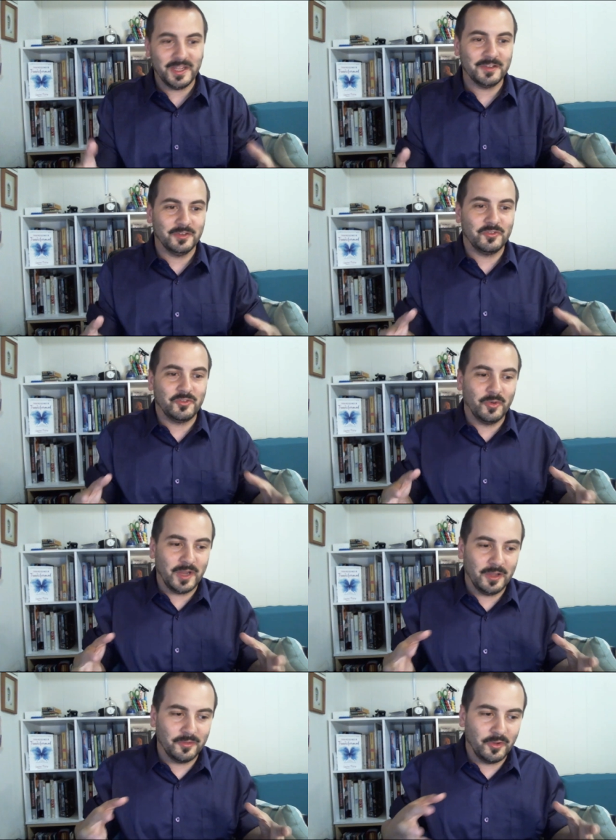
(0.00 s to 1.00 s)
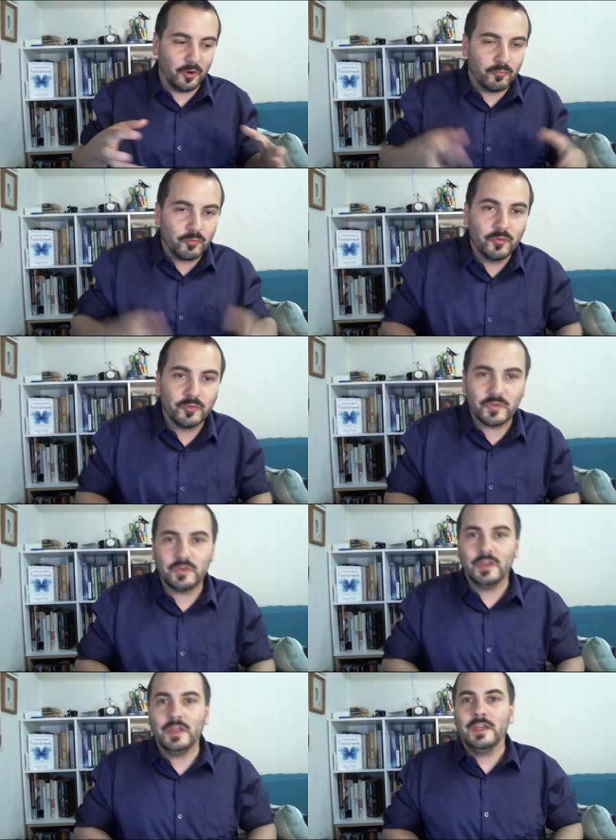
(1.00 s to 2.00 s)
and showing how there are roots
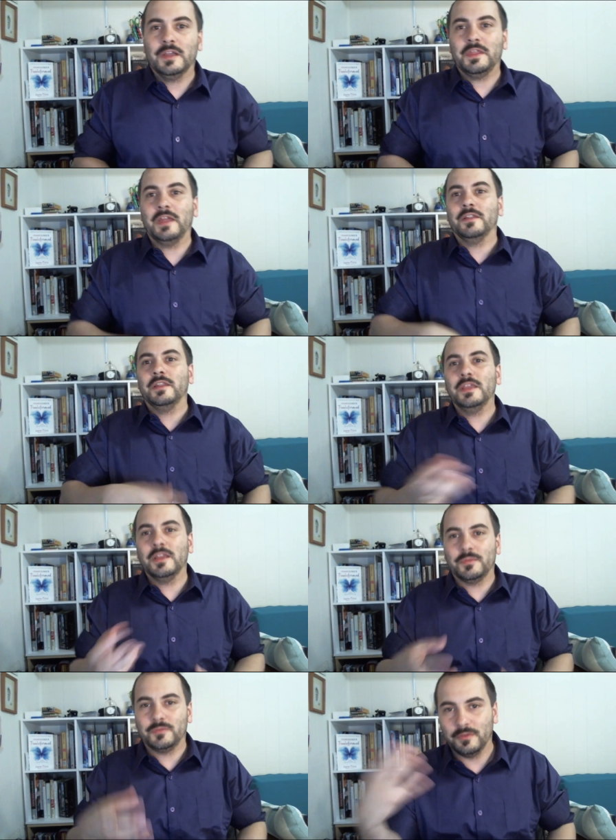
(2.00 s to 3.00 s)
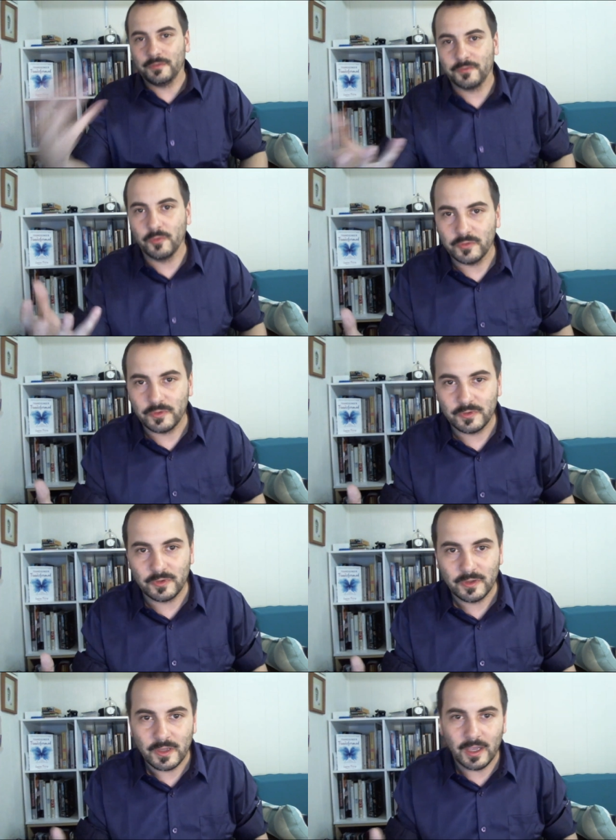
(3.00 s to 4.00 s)
that lead up to the fruit.
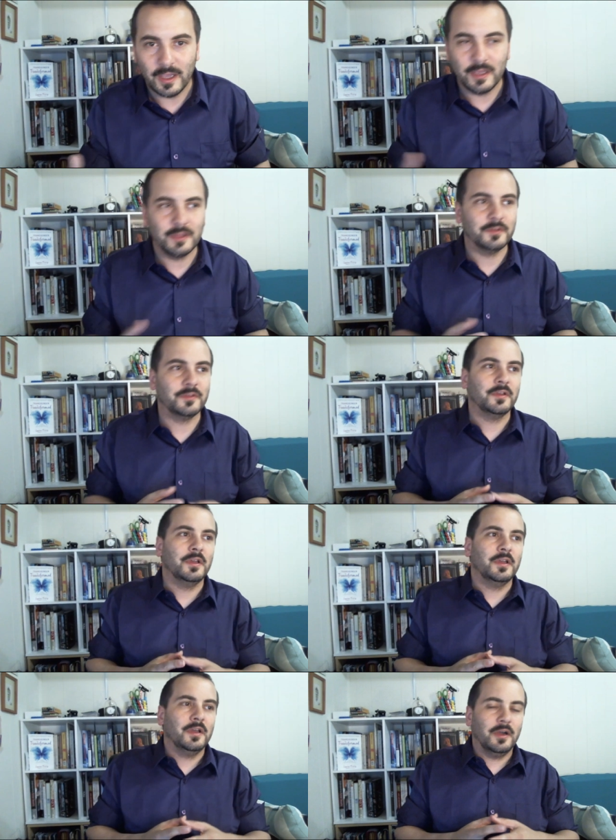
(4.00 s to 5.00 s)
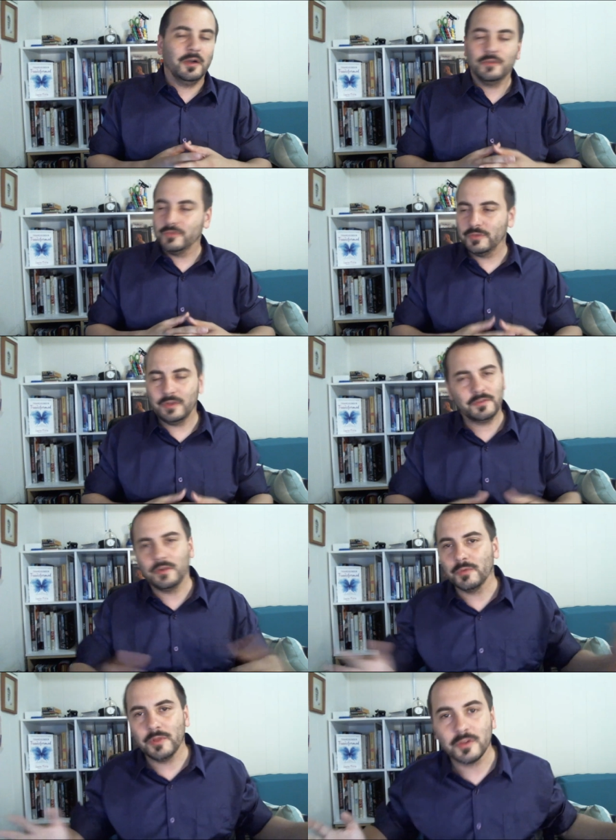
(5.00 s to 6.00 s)
And uh, just did a
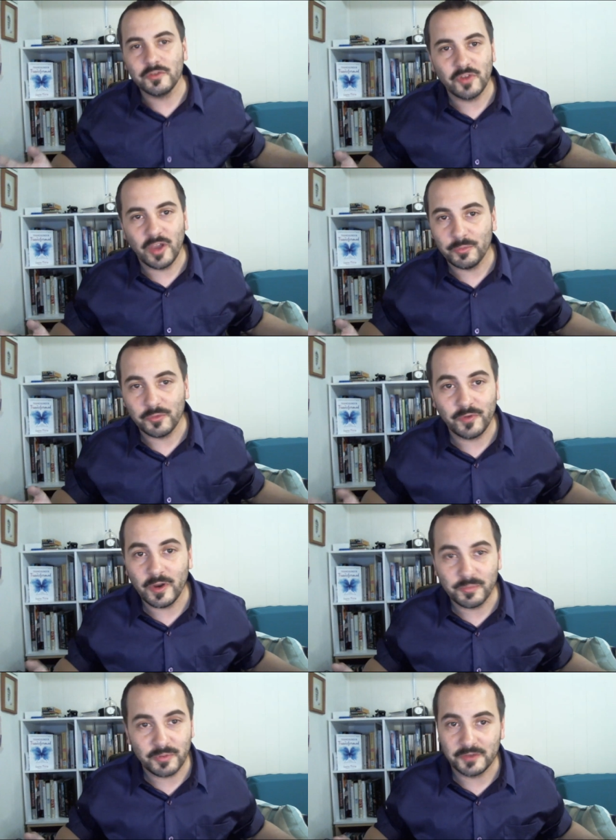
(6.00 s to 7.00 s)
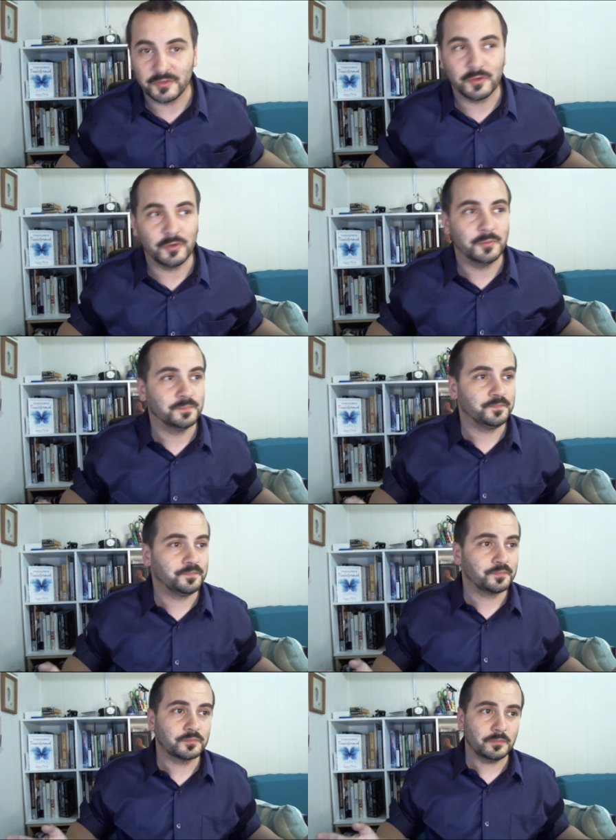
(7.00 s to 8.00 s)
really good job. It was very practical.
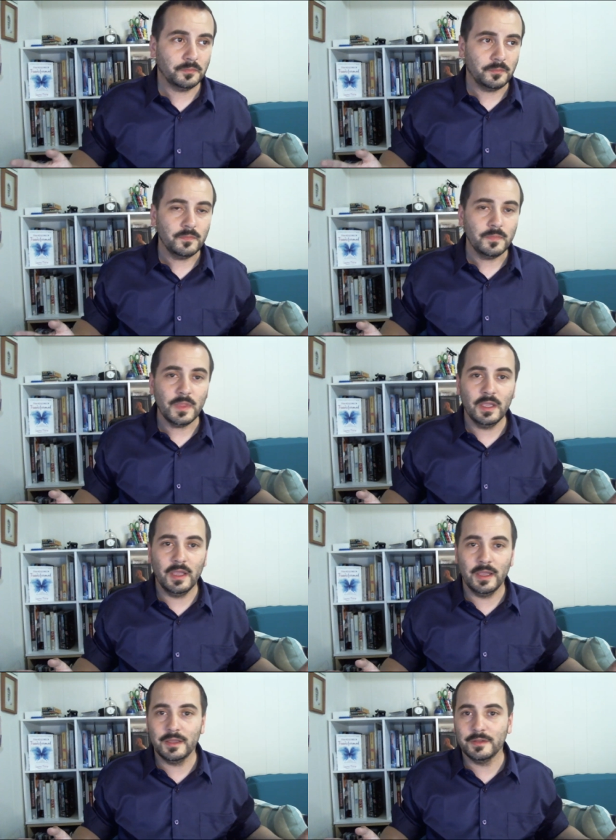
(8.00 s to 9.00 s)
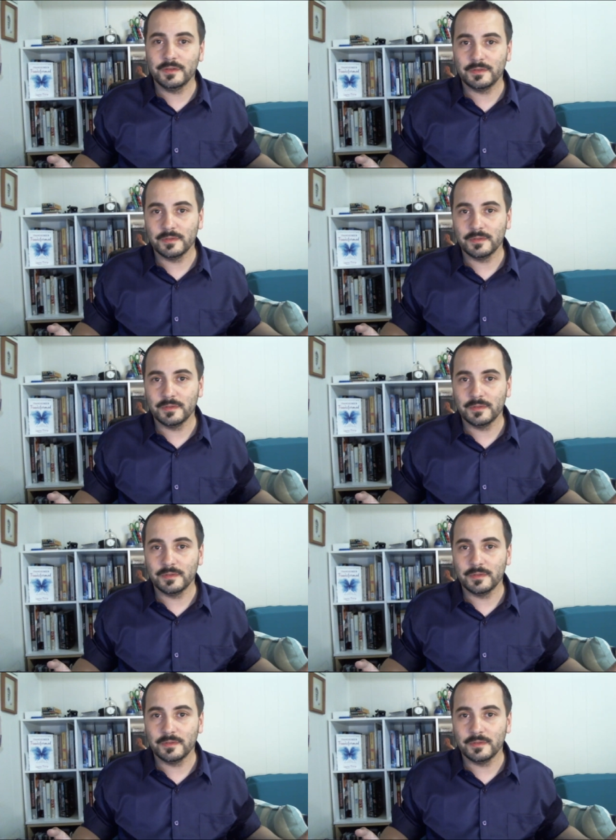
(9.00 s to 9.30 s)
And